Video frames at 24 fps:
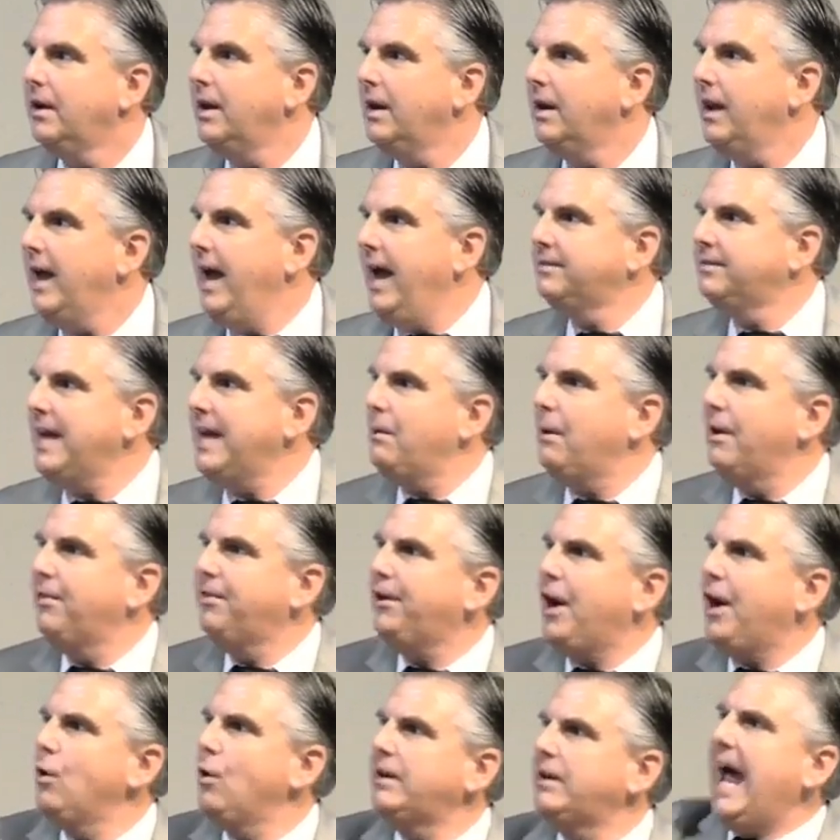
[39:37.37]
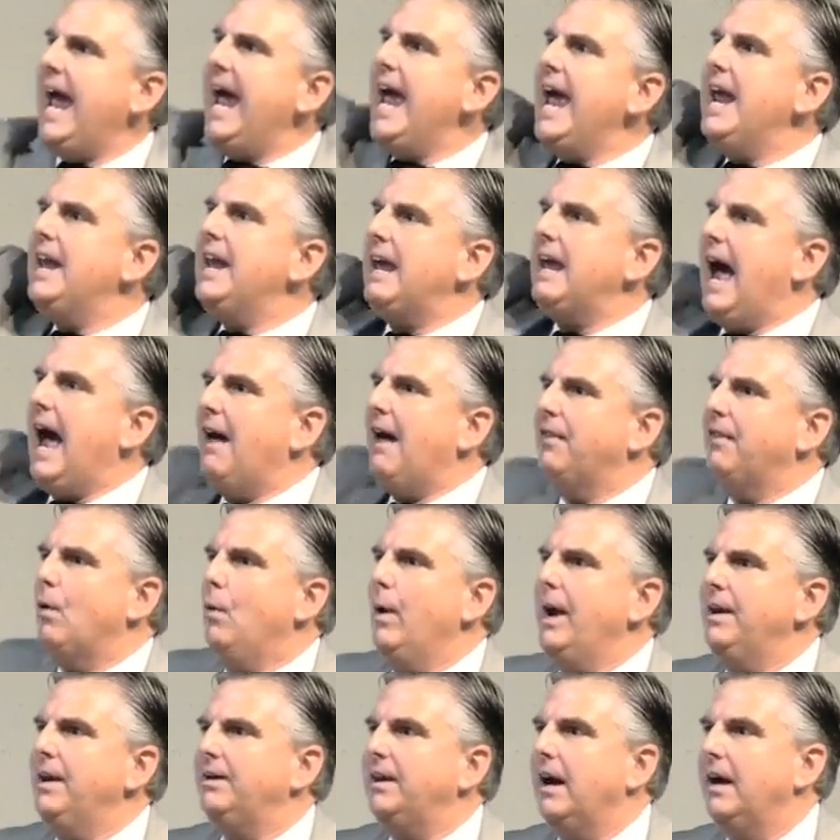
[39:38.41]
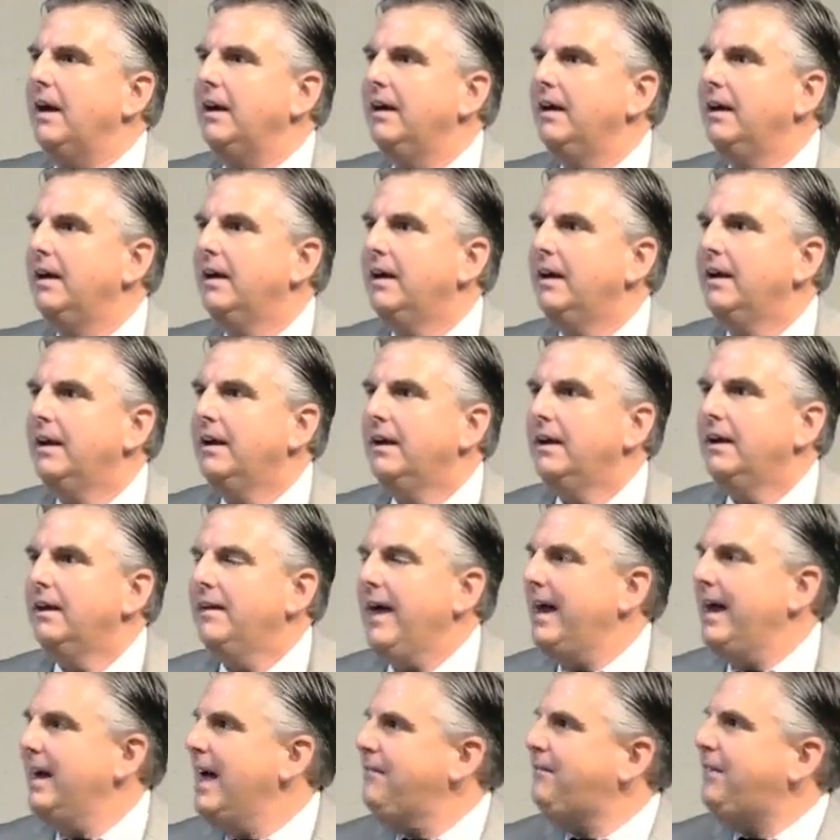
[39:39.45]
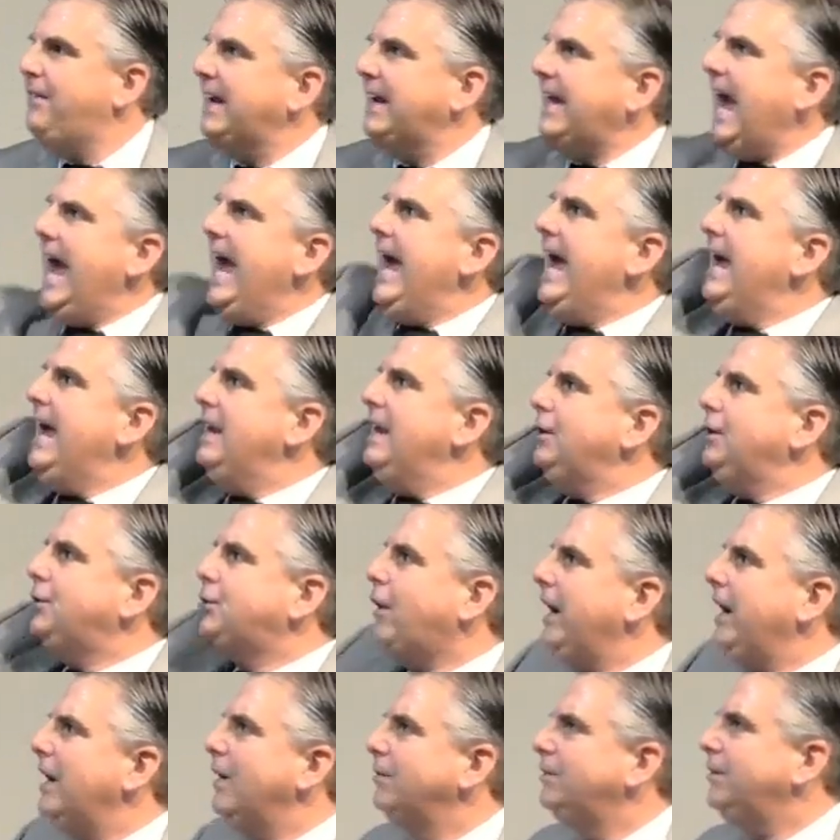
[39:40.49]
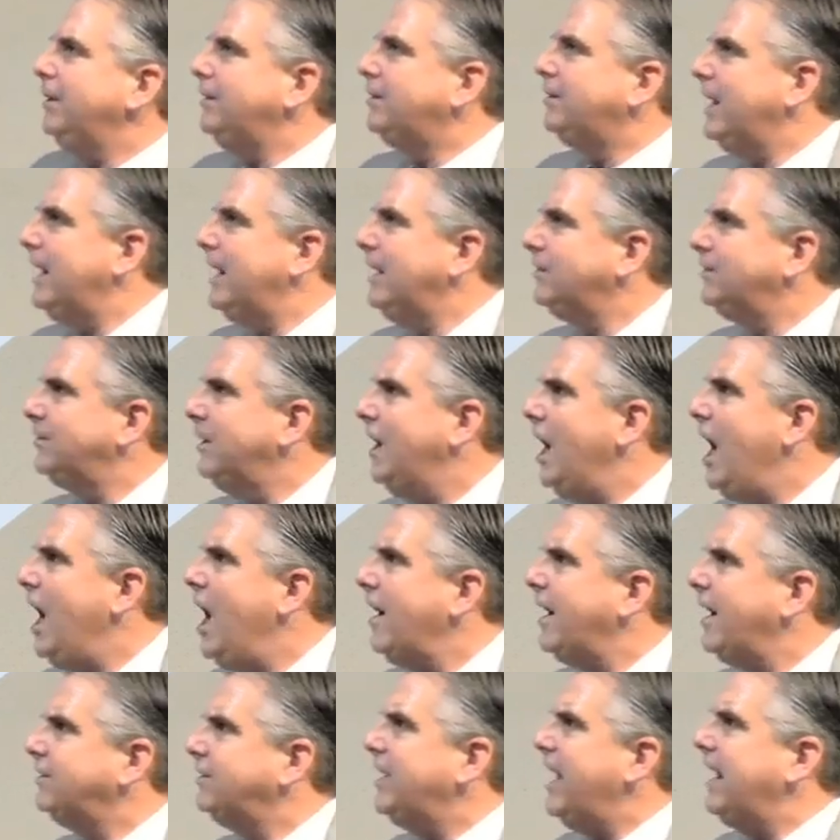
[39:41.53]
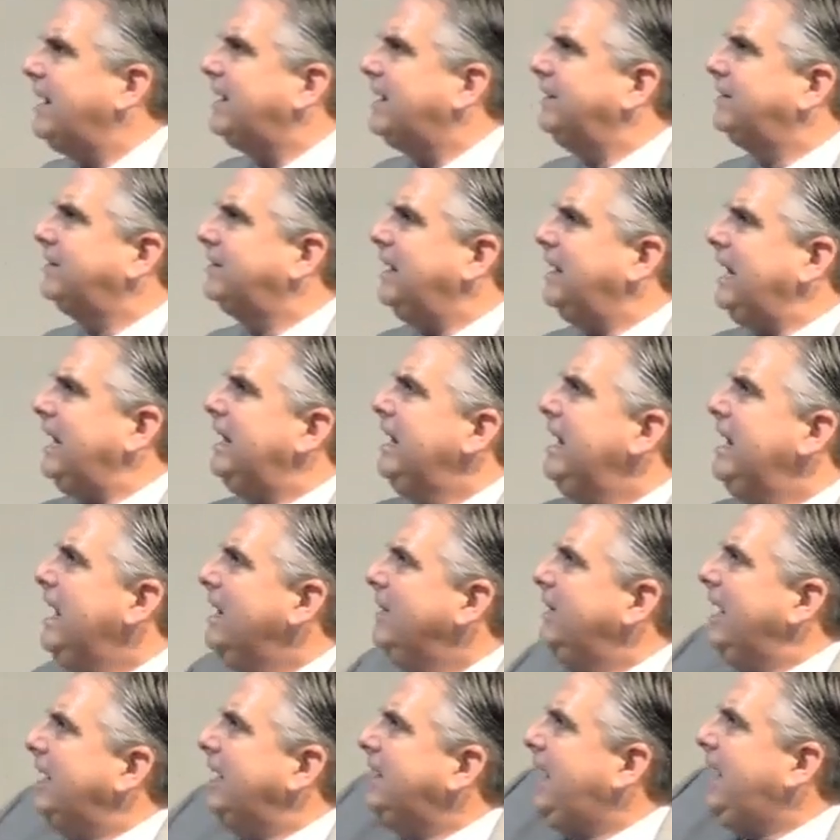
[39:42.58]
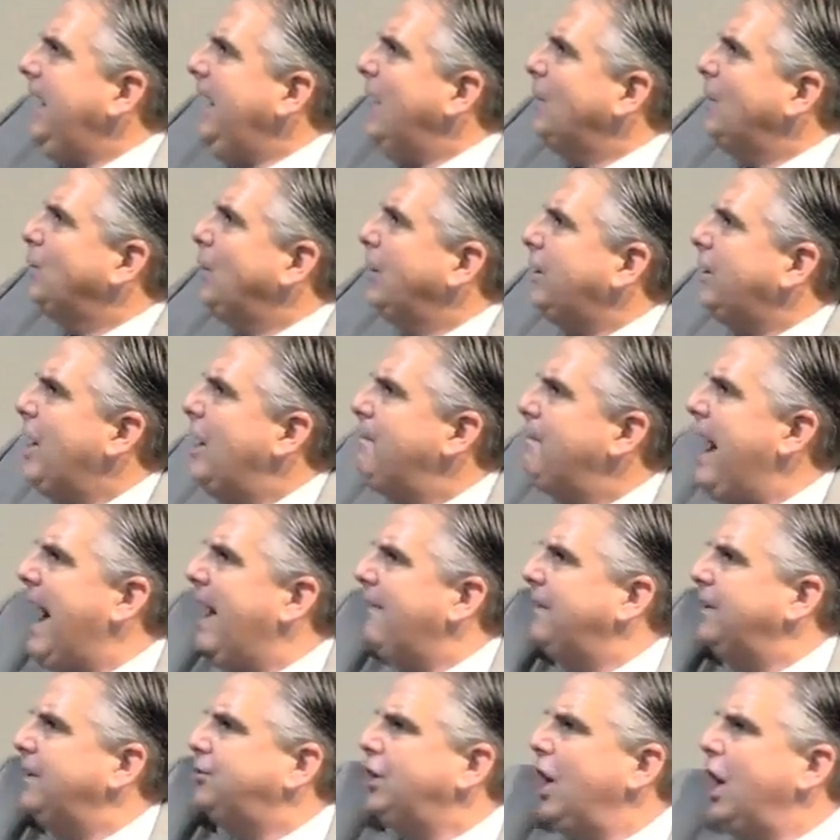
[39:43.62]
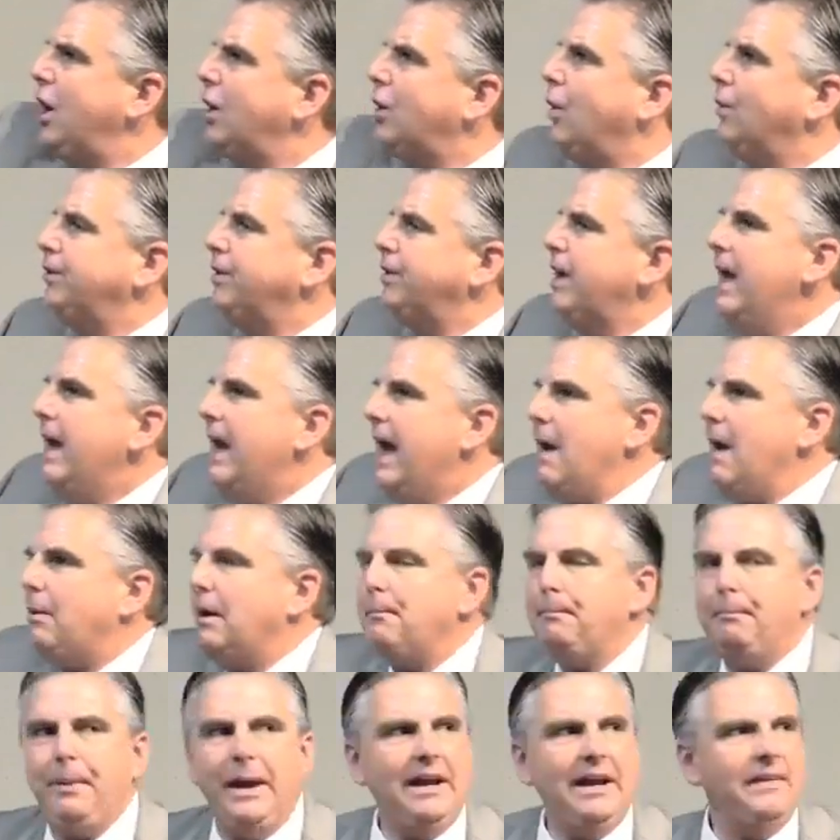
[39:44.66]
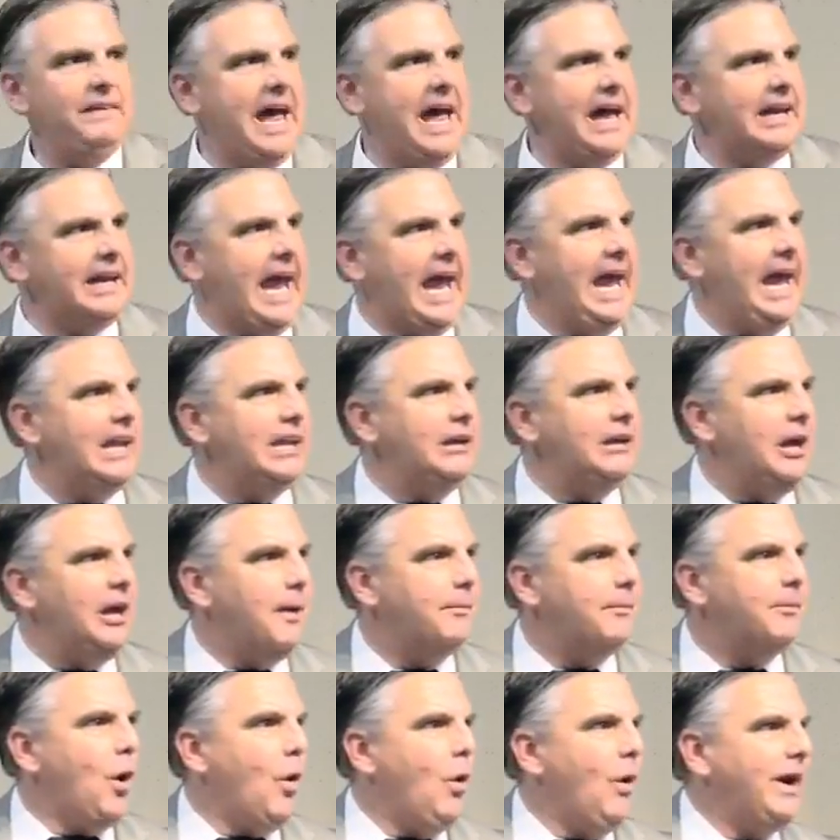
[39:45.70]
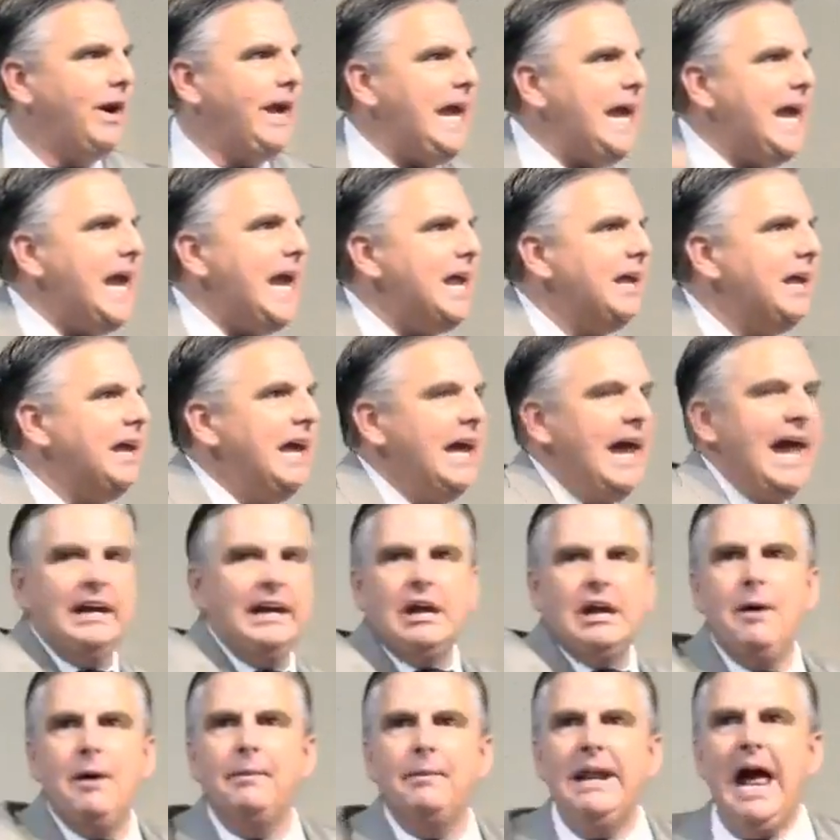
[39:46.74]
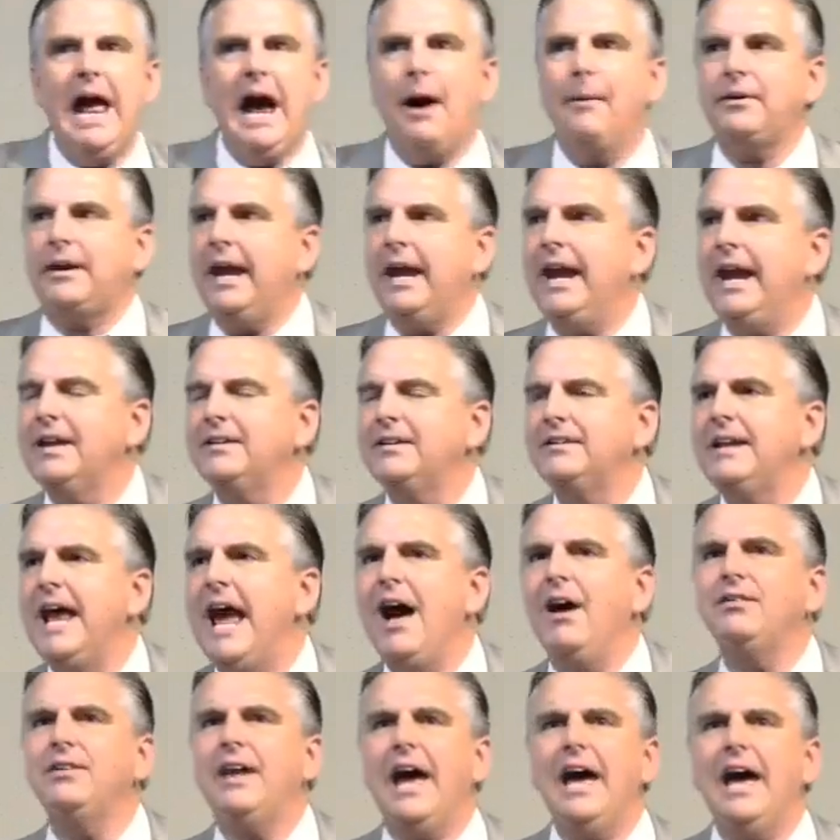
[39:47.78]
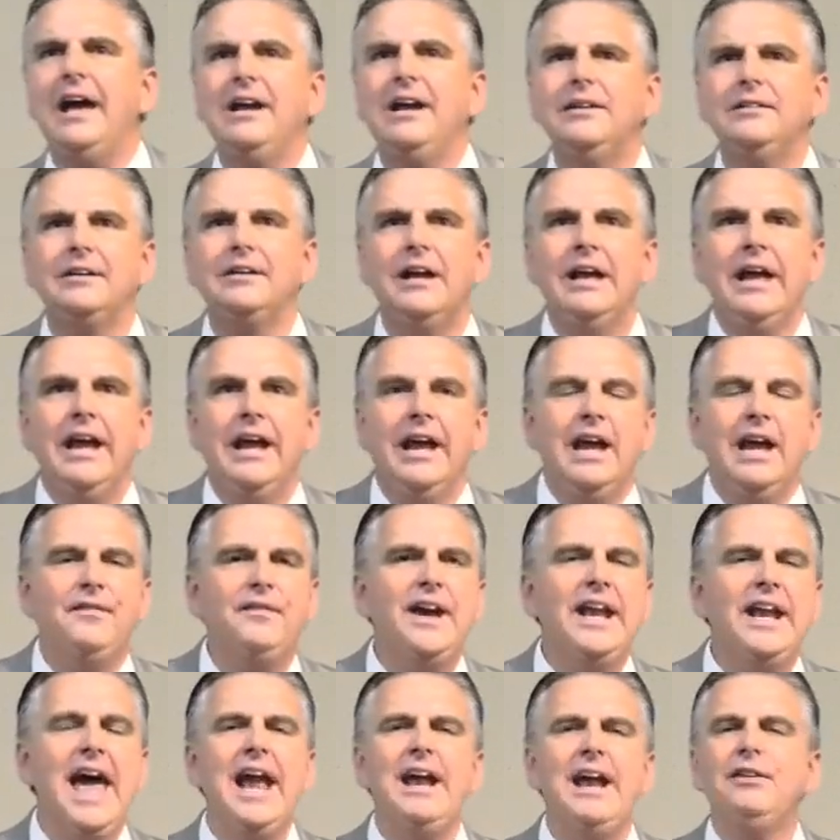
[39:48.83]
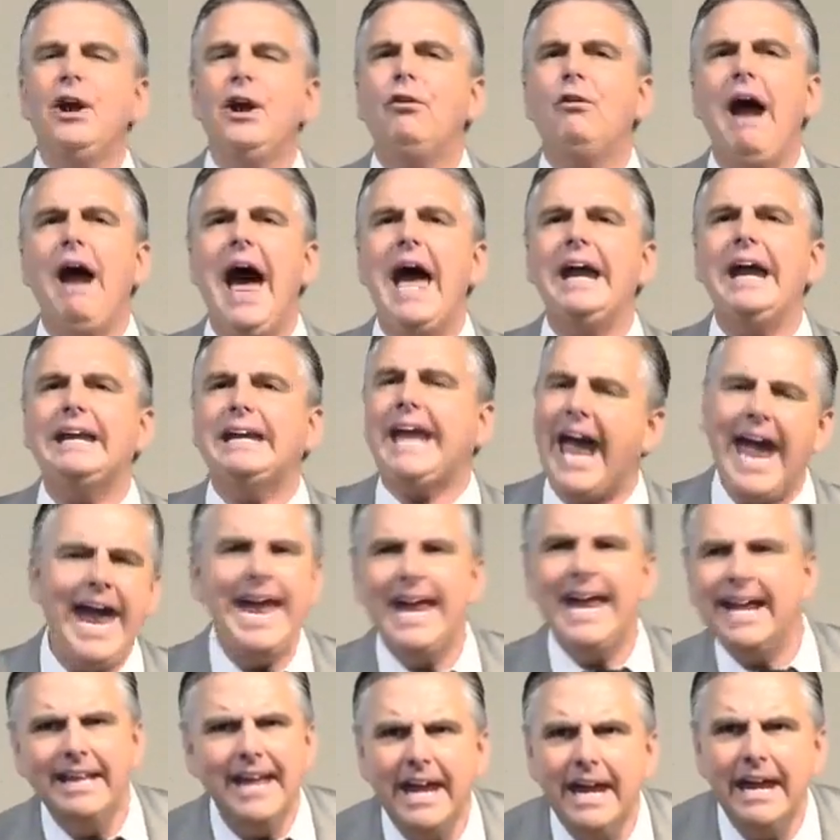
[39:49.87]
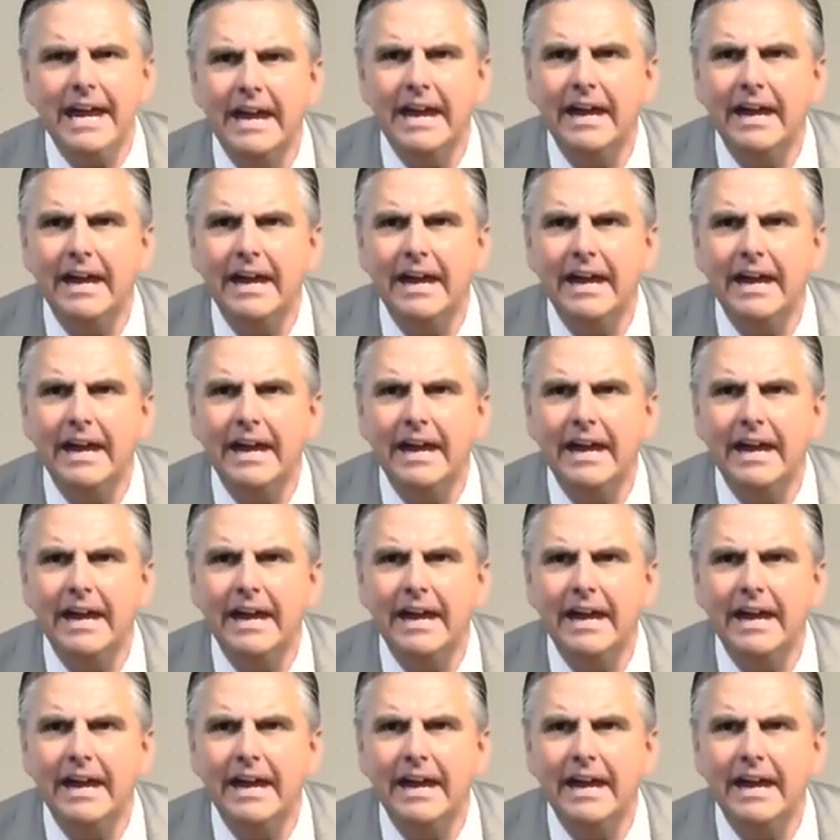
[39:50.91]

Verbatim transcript: as they would throw candy out the window they left a candy trail. And she said, as long as they could see that kids would come out of the jungles and would pick that candy up, going in and coming out. Kids nowadays, if it ain't the right candy,